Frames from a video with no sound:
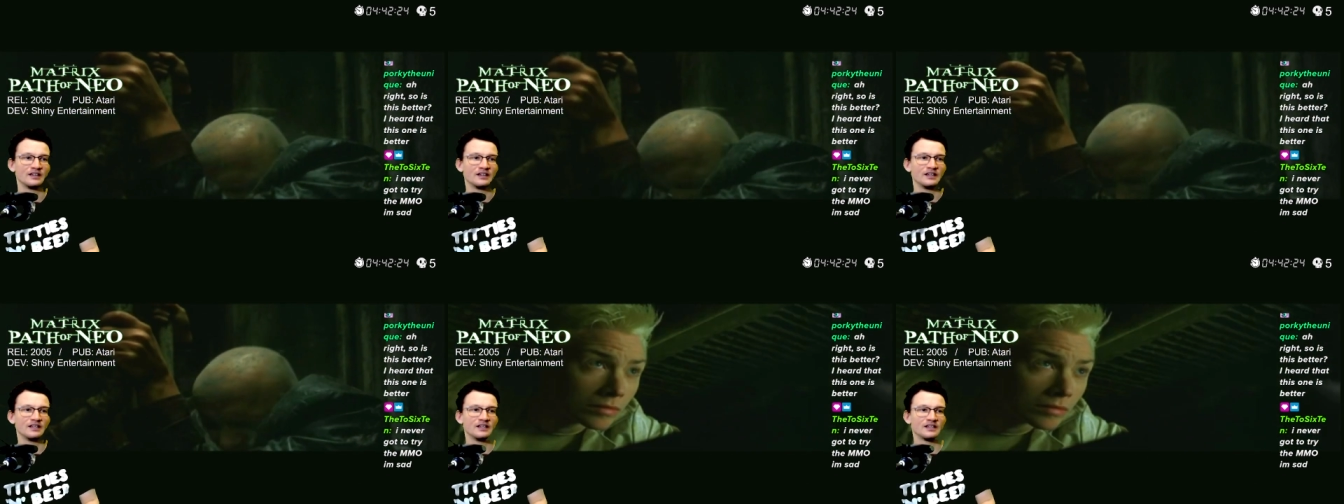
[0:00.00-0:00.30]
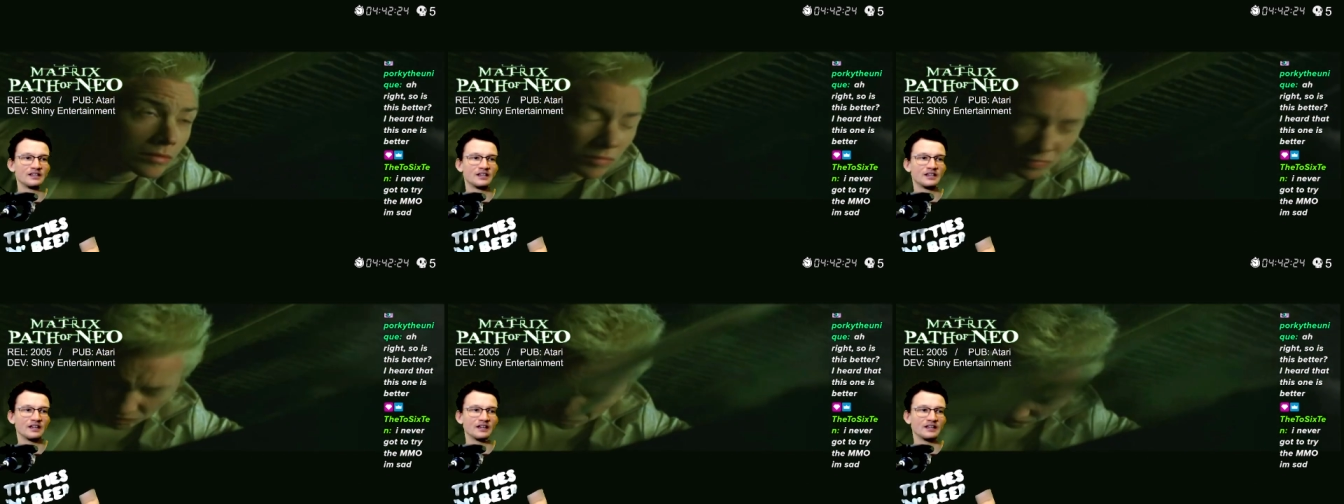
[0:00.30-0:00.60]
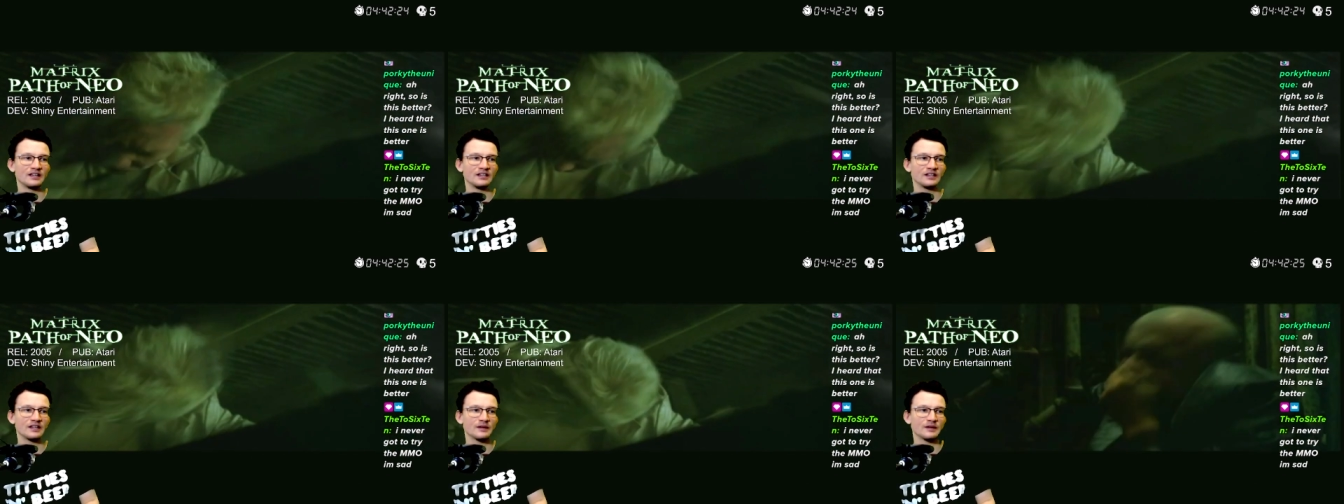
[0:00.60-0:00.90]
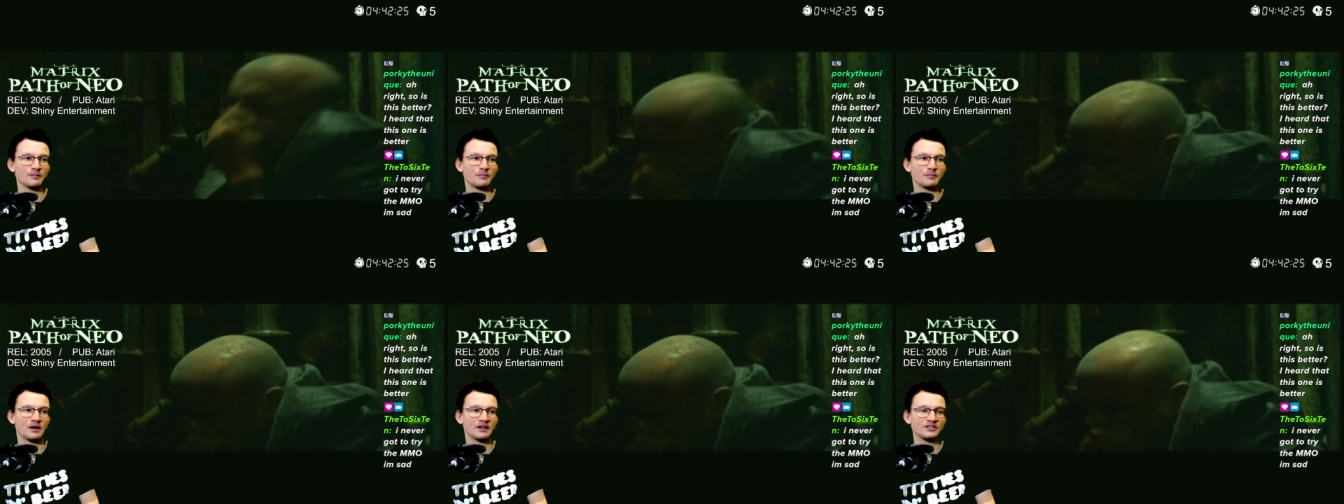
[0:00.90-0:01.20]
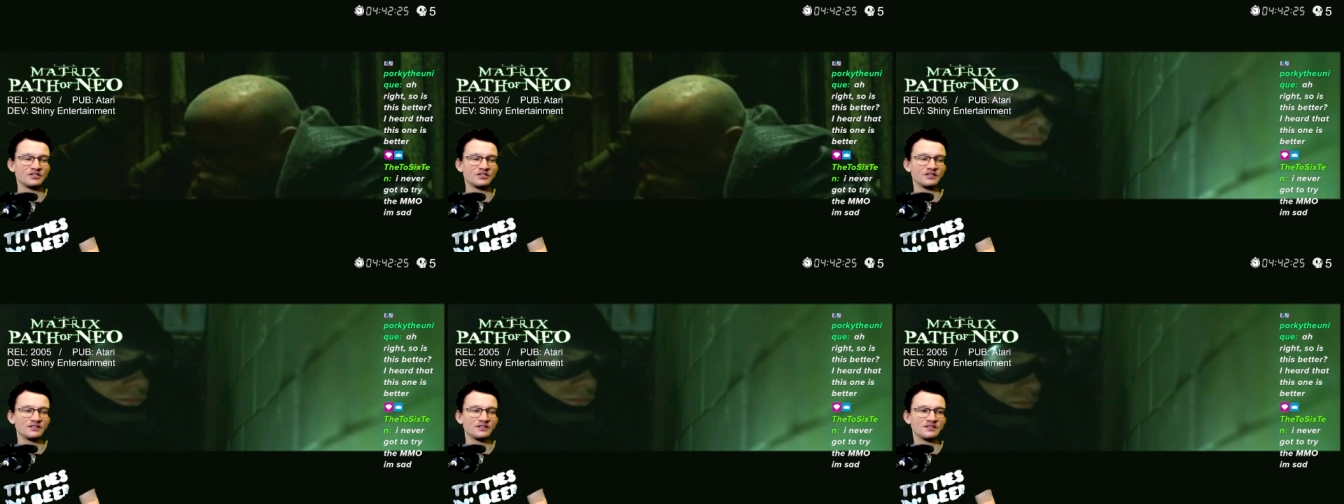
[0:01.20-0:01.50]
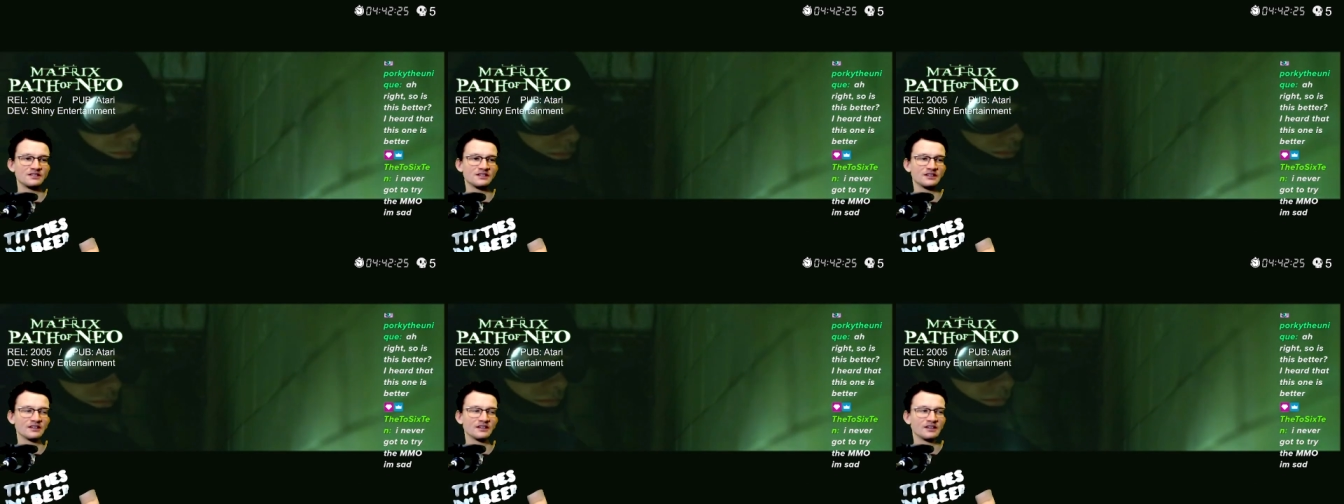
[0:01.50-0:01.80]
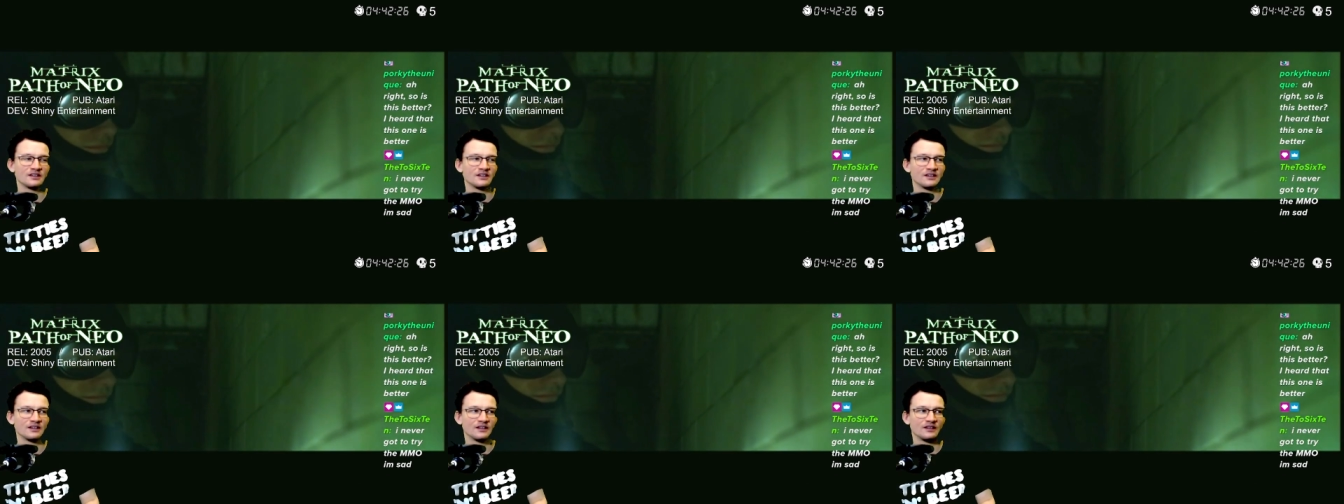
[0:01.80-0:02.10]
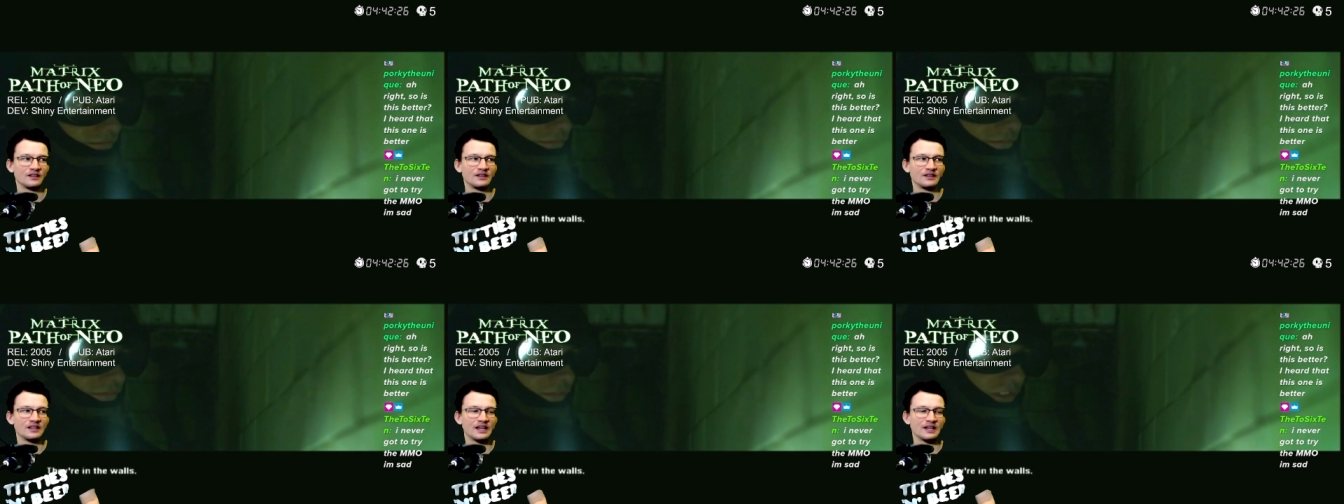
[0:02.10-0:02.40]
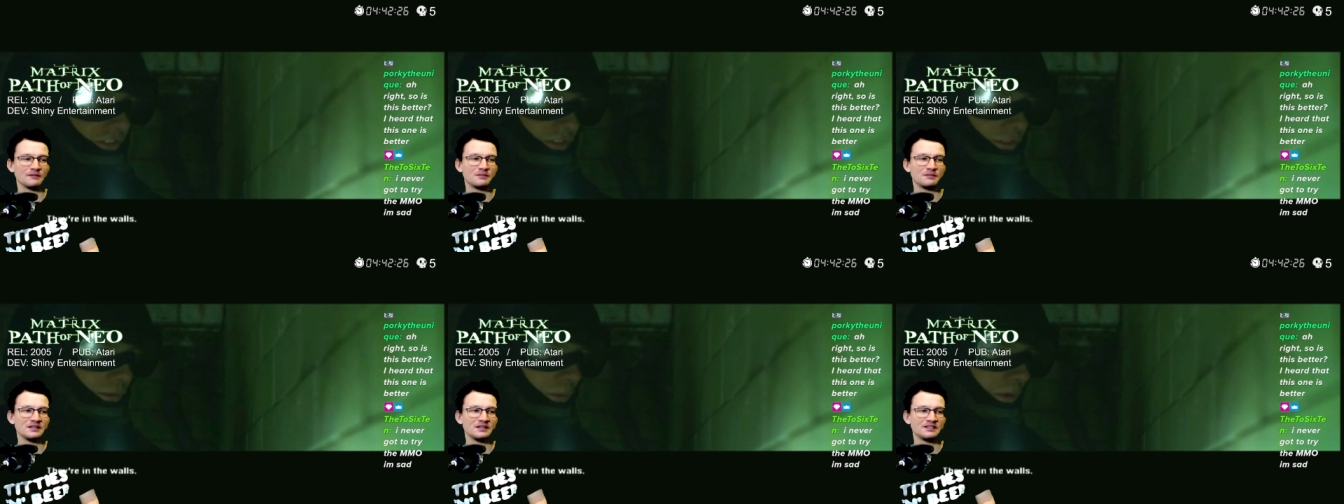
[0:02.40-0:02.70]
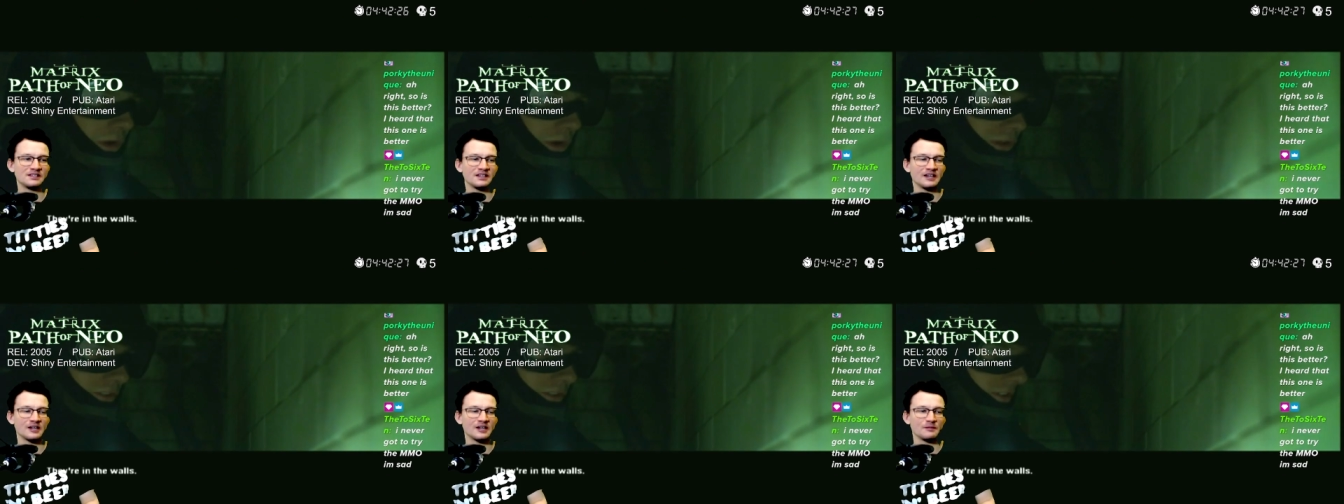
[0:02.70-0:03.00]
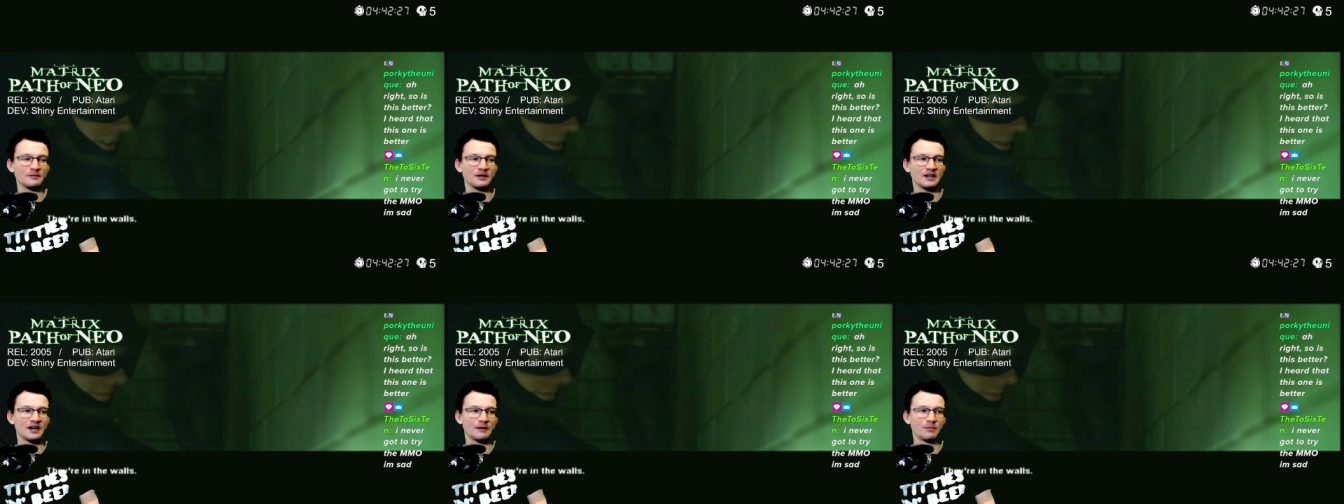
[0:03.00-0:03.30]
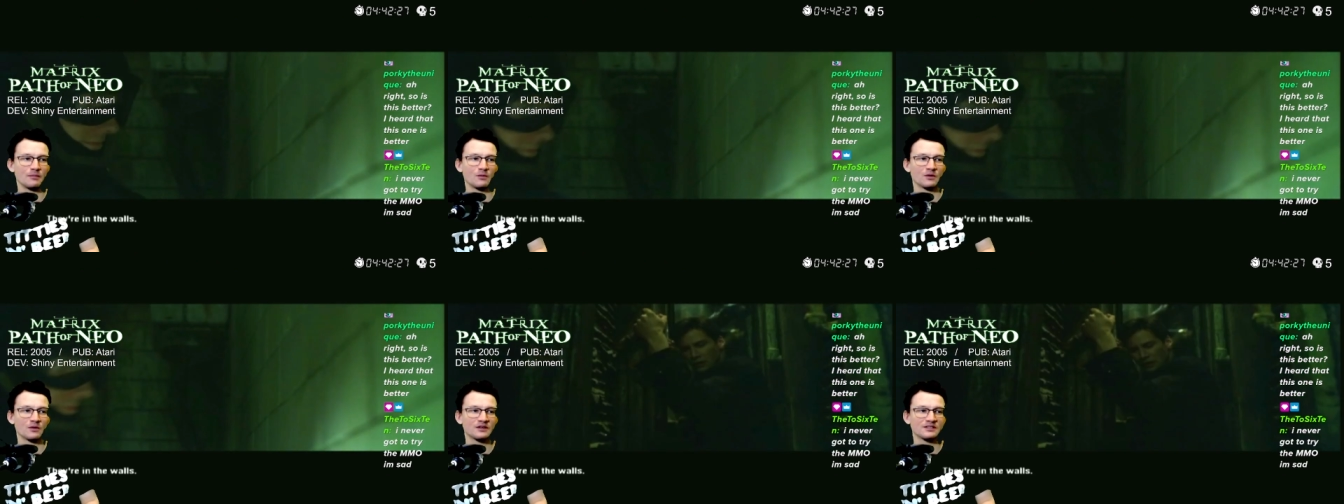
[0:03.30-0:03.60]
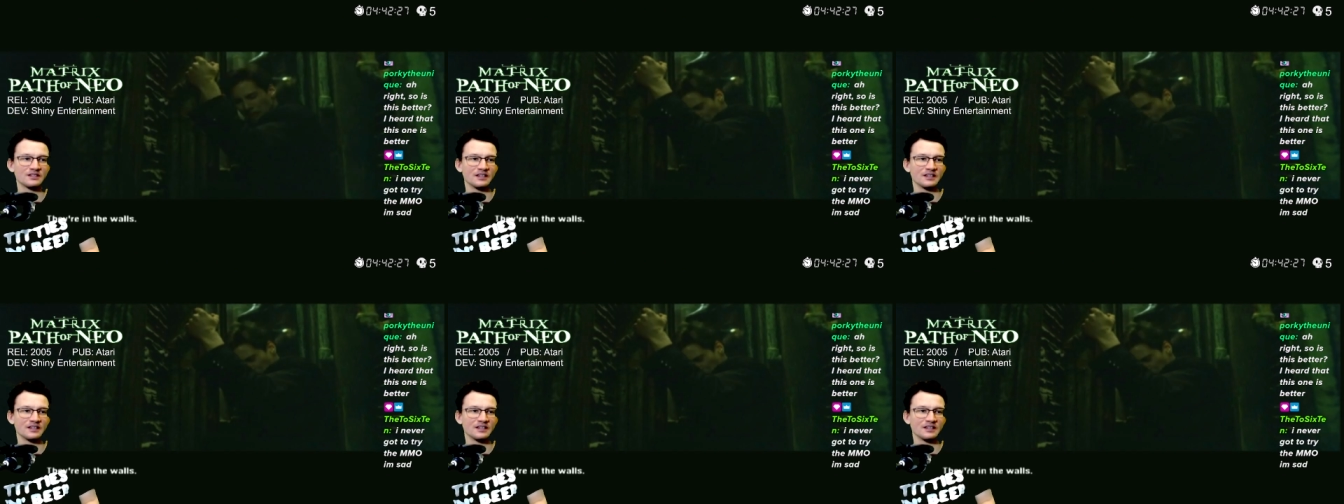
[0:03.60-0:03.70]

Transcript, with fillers: he he like punches the NPC enemy upwards